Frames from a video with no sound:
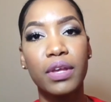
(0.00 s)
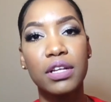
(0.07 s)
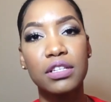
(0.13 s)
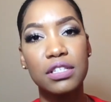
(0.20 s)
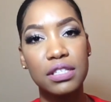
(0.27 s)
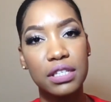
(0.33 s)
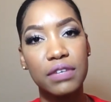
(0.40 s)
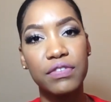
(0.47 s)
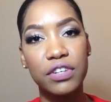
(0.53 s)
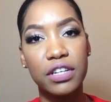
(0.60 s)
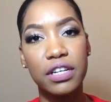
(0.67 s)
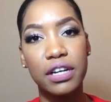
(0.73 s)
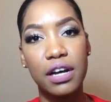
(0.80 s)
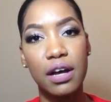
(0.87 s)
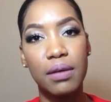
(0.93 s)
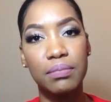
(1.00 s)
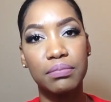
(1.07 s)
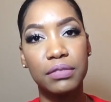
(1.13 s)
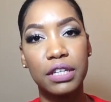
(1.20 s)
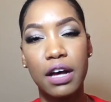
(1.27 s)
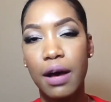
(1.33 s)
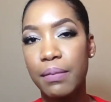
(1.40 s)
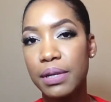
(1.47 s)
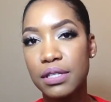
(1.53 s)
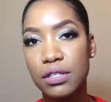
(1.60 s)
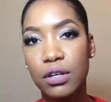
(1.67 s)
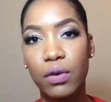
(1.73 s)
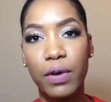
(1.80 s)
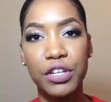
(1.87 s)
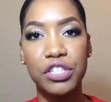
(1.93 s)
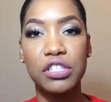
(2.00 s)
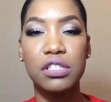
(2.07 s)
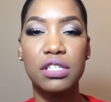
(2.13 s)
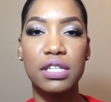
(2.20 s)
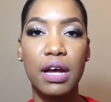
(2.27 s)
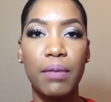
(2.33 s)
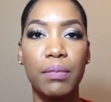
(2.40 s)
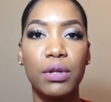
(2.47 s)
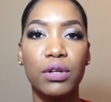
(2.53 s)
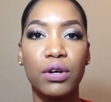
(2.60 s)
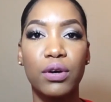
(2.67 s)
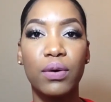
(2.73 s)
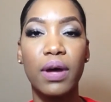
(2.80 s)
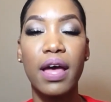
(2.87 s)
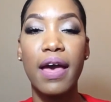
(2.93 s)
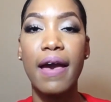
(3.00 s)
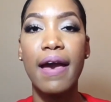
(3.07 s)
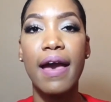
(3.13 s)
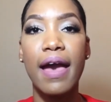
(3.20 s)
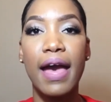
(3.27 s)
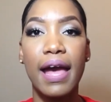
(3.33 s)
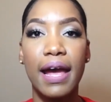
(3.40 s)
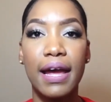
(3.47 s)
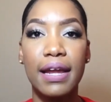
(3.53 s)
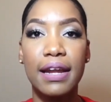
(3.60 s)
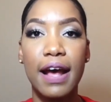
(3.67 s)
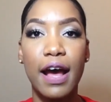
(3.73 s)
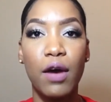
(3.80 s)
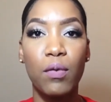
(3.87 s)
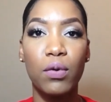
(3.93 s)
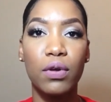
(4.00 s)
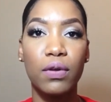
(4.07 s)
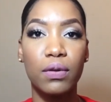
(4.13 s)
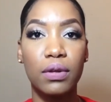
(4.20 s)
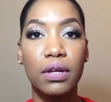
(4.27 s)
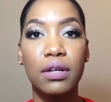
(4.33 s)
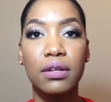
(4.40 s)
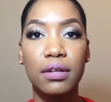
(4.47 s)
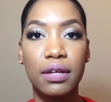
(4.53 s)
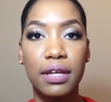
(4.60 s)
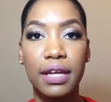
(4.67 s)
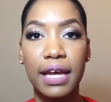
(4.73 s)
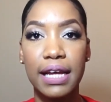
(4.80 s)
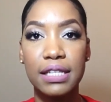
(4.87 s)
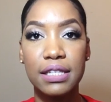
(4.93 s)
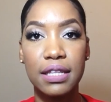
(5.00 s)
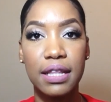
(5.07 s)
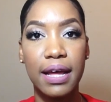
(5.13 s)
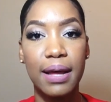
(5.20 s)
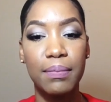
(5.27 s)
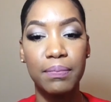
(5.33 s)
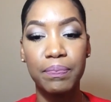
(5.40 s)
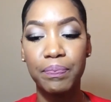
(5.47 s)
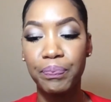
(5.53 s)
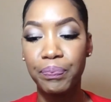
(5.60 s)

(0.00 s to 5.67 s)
just leave your comments or questions down below and I will get to them.